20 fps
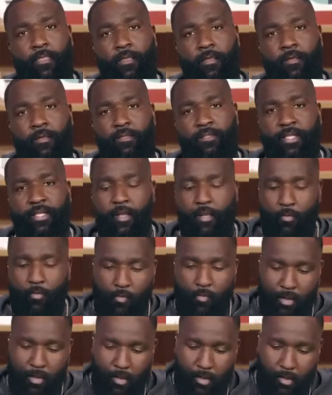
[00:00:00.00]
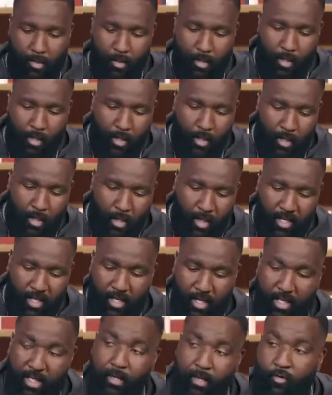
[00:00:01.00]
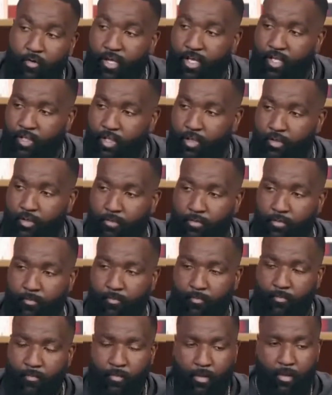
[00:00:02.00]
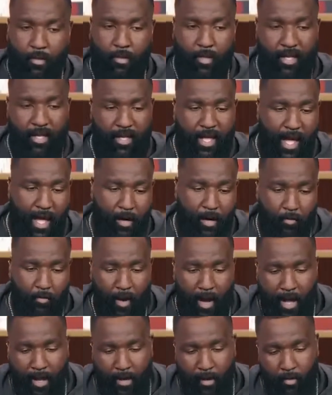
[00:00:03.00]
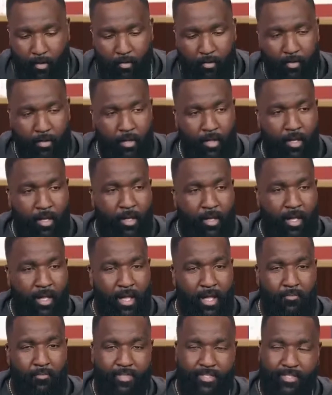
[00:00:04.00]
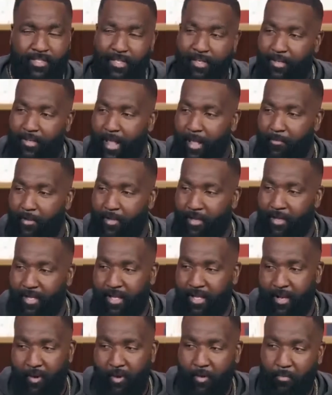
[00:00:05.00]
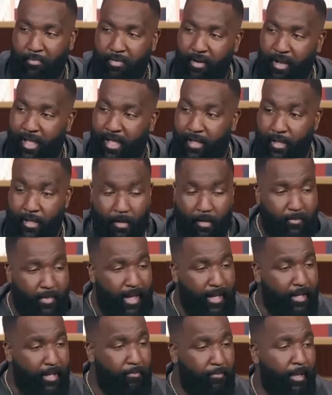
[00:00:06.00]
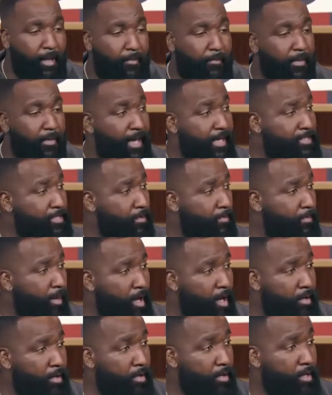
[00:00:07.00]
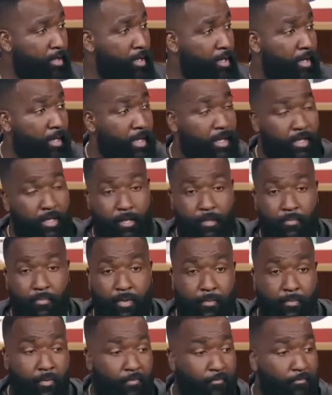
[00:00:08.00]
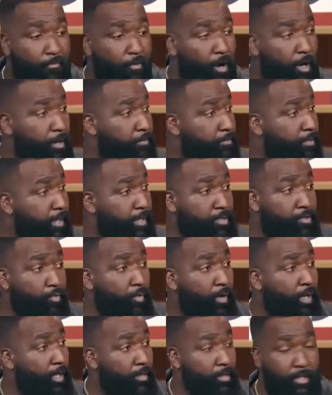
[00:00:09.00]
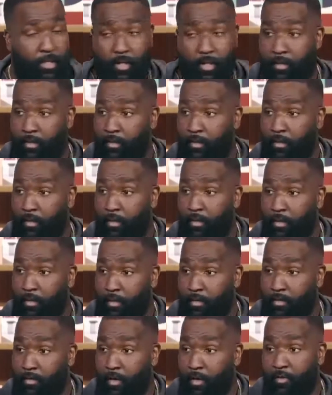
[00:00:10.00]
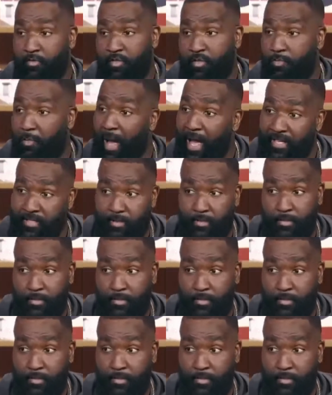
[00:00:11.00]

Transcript: dealing with a legal issue in Colorado and was still able to get on a plane, come back and play basketball and give people a 40-piece wing dinner, spicy.